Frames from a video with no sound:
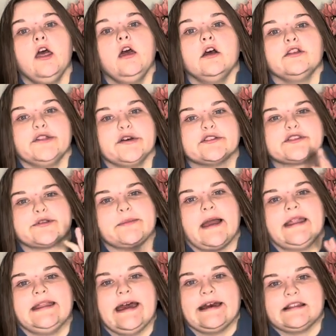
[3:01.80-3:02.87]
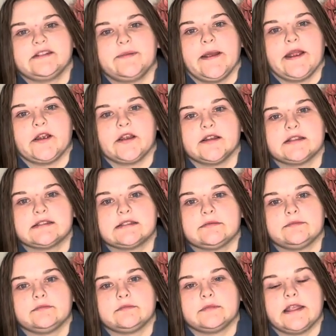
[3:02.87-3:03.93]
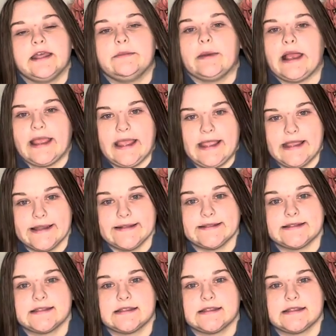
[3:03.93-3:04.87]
those are my dad's parents. And my aunt